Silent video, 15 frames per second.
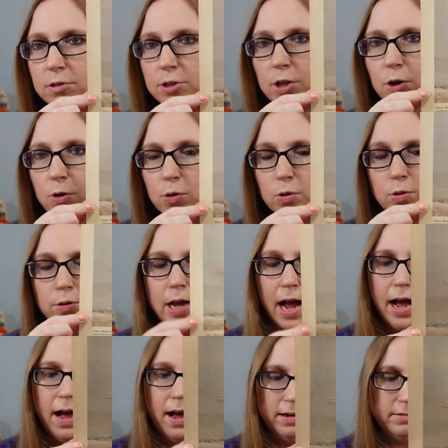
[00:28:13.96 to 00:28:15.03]
the old,
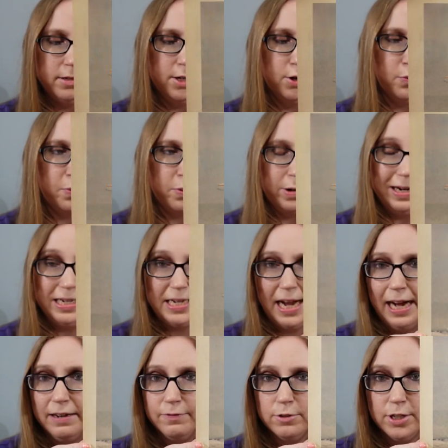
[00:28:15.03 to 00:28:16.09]
you know, print
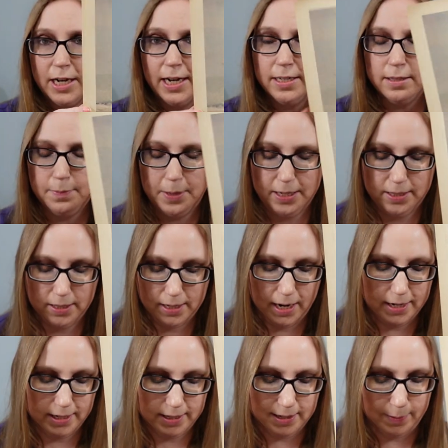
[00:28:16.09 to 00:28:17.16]
advertisements
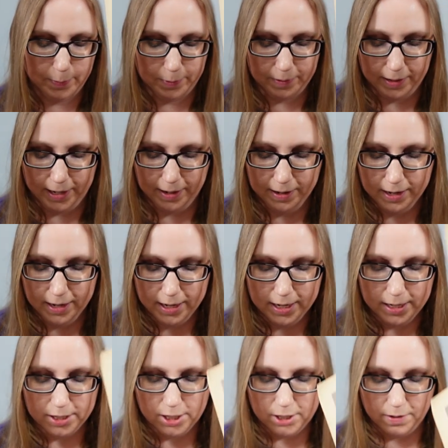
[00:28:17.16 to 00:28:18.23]
kind of separately.
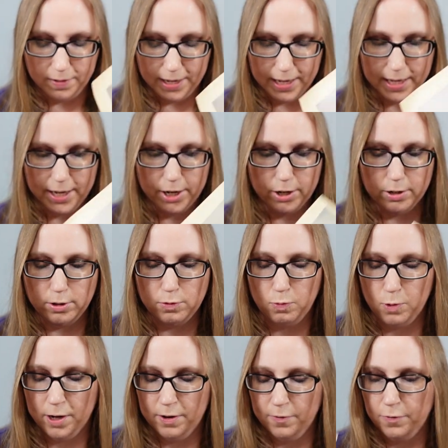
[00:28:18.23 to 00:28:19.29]
So like here's
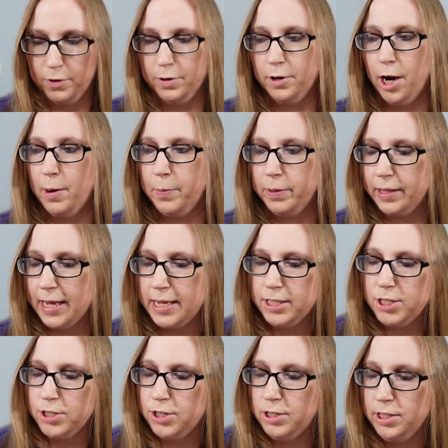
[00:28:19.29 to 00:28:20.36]
one for a
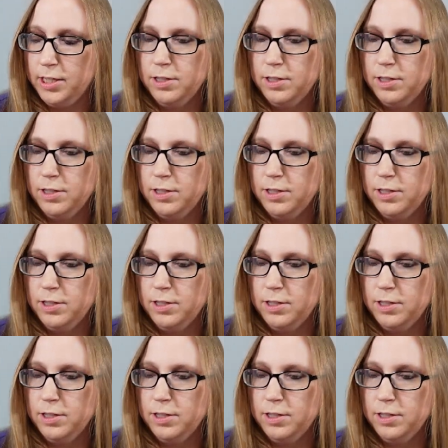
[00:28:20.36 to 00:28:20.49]
Blazer,